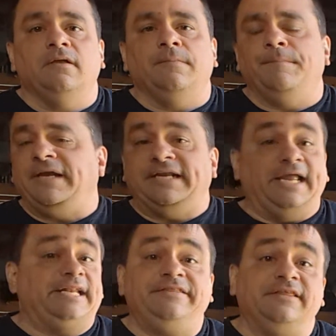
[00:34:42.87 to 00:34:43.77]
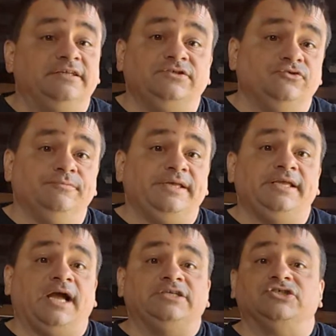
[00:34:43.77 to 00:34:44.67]
mean anything to
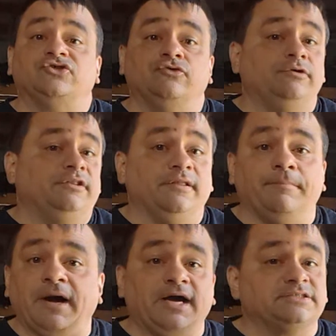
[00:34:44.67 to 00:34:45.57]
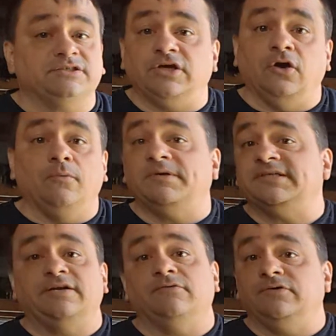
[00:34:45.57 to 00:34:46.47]
me. I just threw it in the box to go because
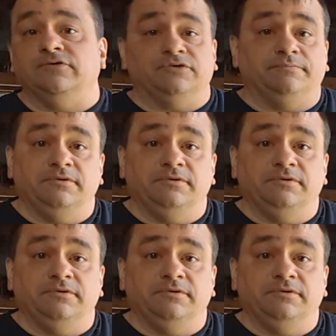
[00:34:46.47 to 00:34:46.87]
I don't use them.